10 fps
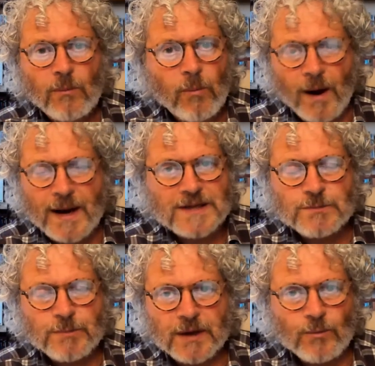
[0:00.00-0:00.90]
one
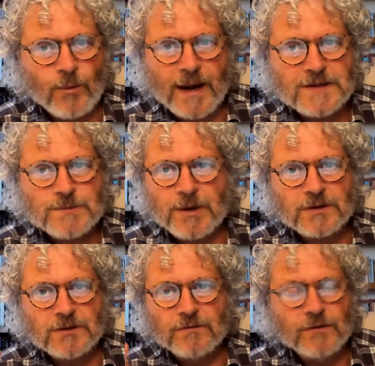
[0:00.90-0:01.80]
aspect, one
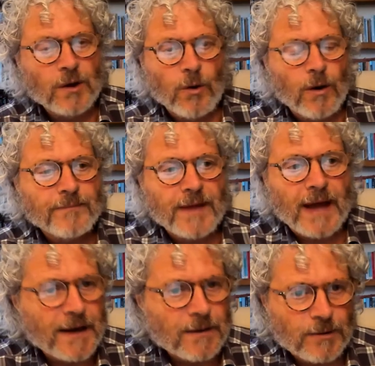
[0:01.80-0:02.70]
aspect of the lore,
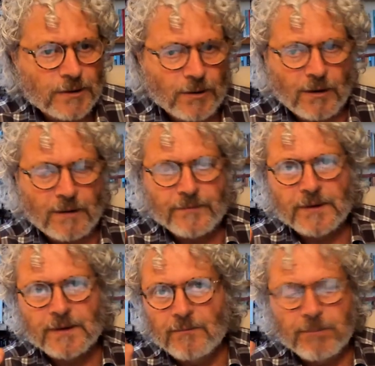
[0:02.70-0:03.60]
animal lore,
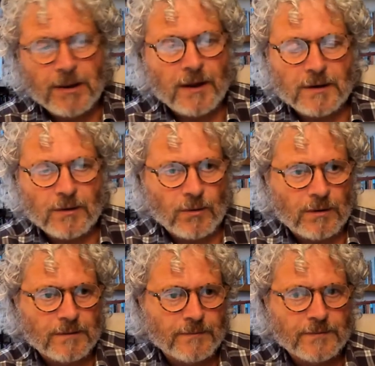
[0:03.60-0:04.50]
plant
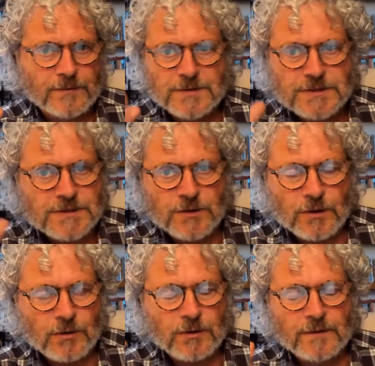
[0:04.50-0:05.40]
lore,
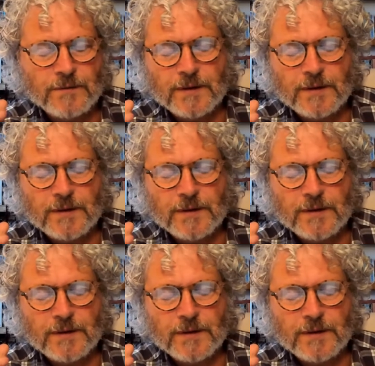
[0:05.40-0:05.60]
stone lore.